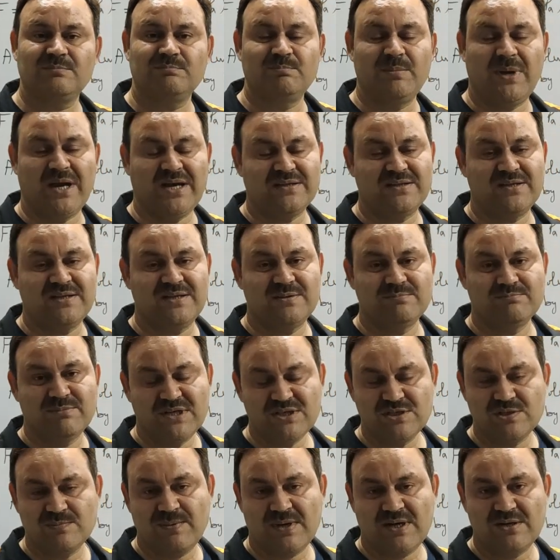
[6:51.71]
by the
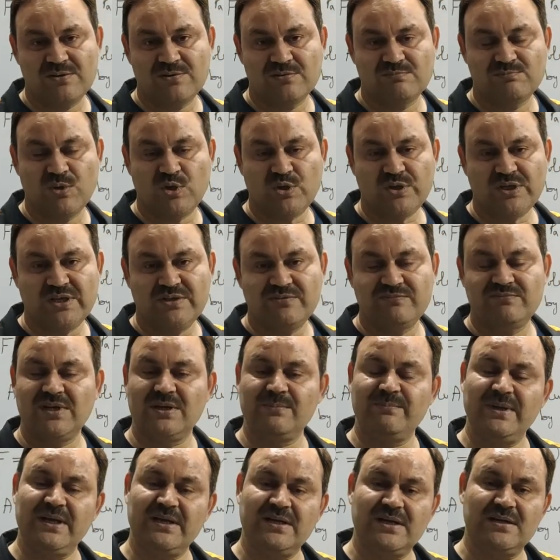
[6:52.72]
immersed part of body
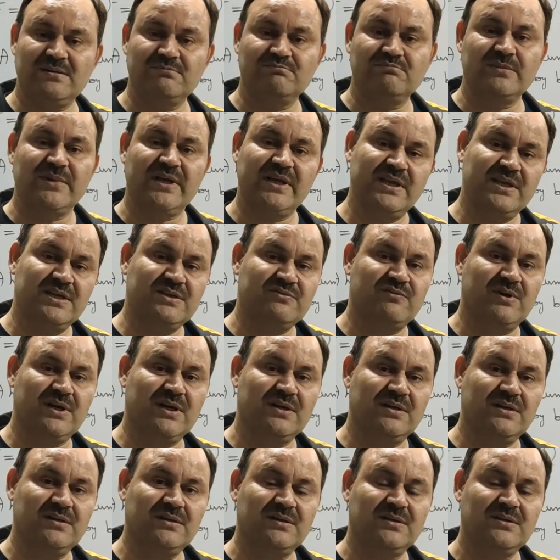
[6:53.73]
will become
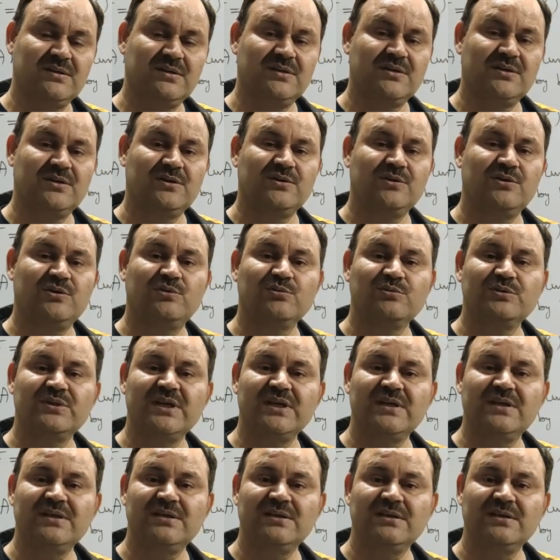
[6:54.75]
equal to
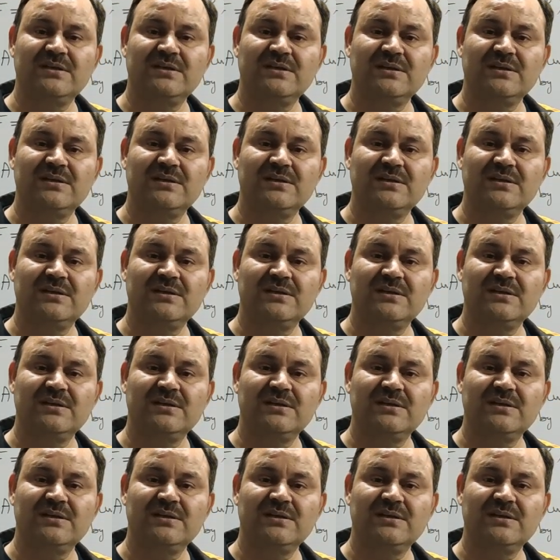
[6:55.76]
the